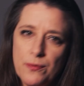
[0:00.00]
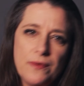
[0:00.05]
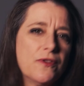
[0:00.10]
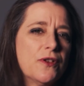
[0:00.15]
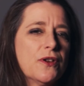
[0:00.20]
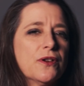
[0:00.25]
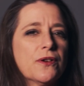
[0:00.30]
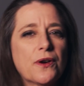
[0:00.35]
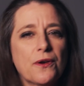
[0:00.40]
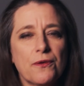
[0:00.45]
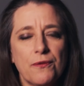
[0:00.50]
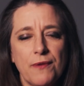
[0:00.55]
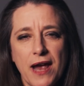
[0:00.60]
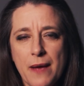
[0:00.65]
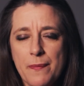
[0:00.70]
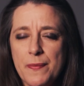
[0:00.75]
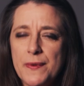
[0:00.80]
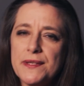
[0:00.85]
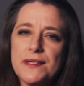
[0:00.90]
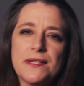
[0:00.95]
We've got to
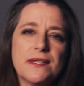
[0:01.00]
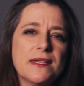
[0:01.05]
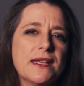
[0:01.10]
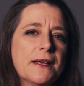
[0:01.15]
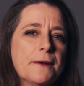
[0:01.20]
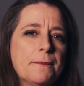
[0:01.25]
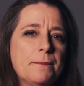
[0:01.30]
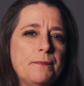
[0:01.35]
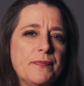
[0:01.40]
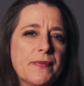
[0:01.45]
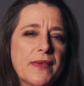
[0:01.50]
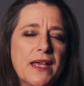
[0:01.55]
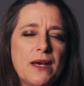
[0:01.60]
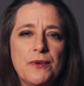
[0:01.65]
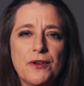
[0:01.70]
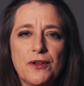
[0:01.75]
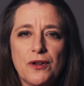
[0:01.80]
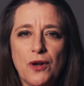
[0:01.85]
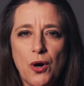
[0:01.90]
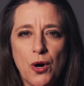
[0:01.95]
grab this thing and
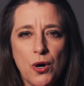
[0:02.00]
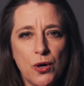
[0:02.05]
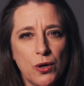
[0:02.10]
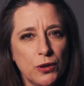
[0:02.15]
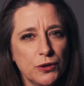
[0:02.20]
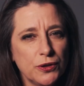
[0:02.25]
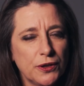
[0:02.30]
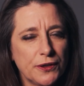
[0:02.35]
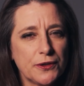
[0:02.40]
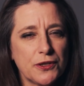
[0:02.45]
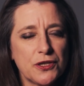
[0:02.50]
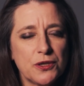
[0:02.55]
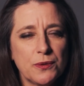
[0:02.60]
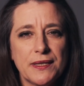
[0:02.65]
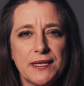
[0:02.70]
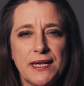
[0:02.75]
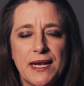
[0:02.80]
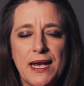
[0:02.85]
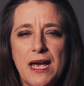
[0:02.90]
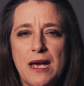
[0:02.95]
we've got to hold on to it